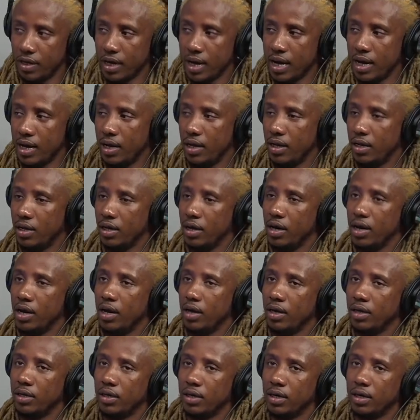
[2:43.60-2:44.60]
And
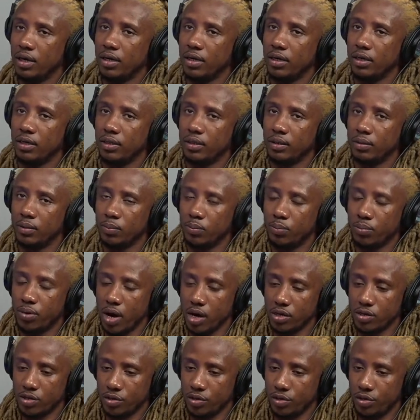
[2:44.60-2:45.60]
the
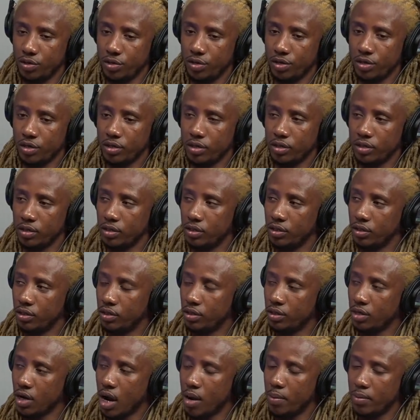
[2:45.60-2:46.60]
prosecutor
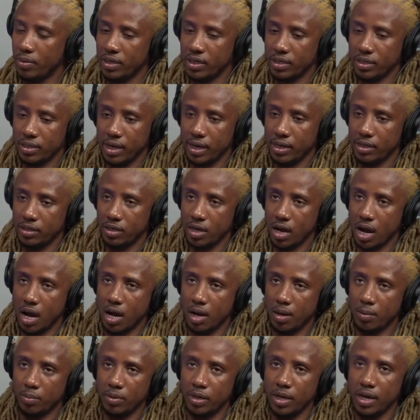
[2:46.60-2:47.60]
job and the state
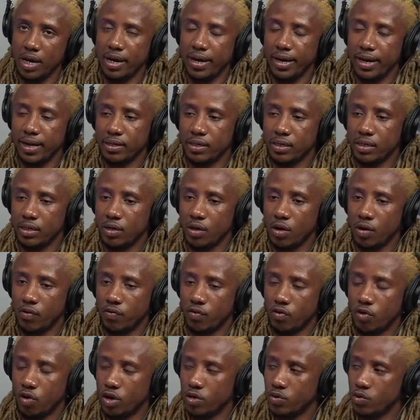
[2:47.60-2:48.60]
job is to,
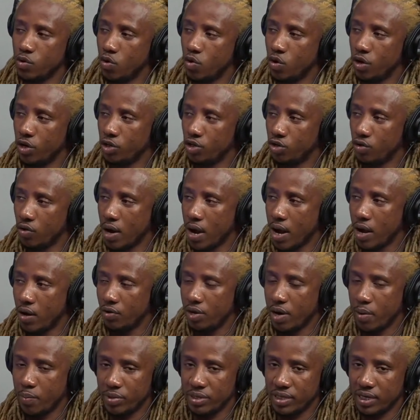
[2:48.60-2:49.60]
of course, we're going to trial,
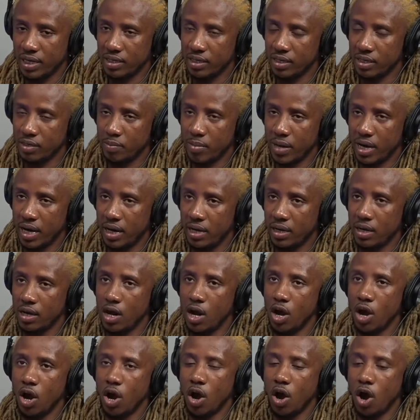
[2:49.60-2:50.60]
depositions made.
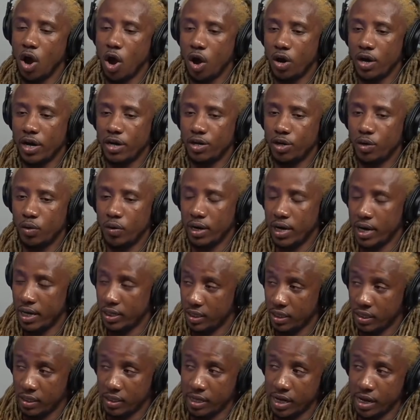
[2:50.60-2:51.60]
All they doing, and
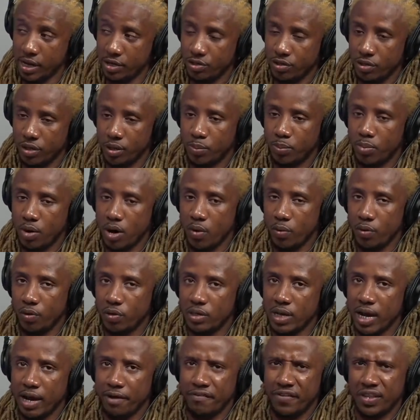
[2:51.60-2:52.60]
just to answer the part, we
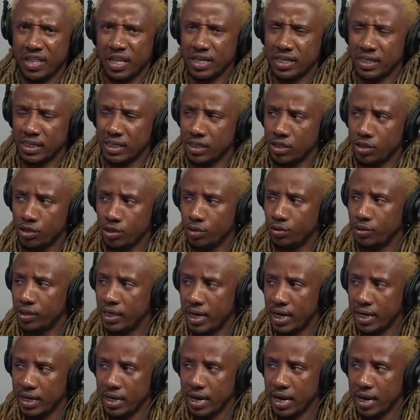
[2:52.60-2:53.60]
was like 56 new
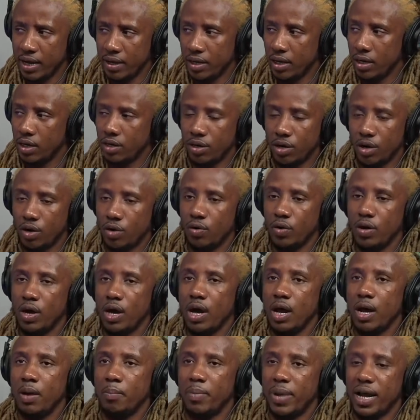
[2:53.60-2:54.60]
DNA. No,
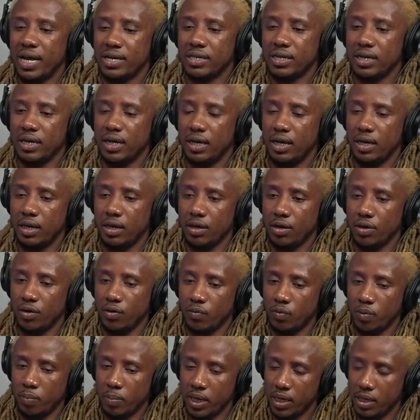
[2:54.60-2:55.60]
basically,
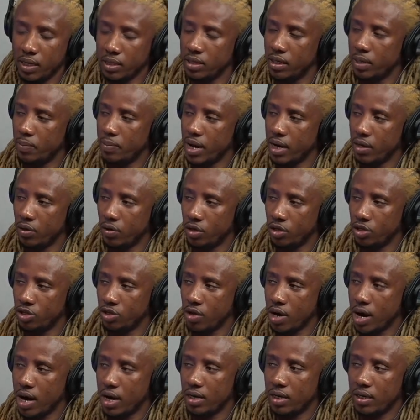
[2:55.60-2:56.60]
because they're about to go to
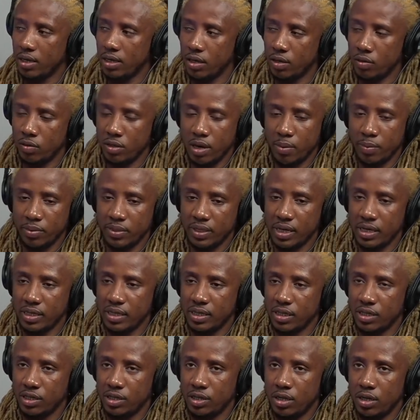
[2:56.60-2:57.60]
trial and they're doing
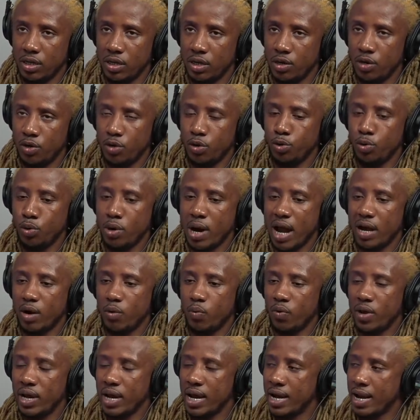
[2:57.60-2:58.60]
depositions, you got to
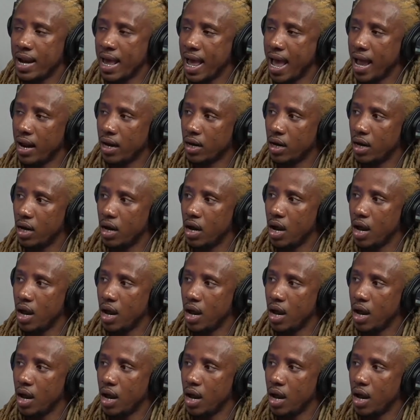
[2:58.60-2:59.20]
reenact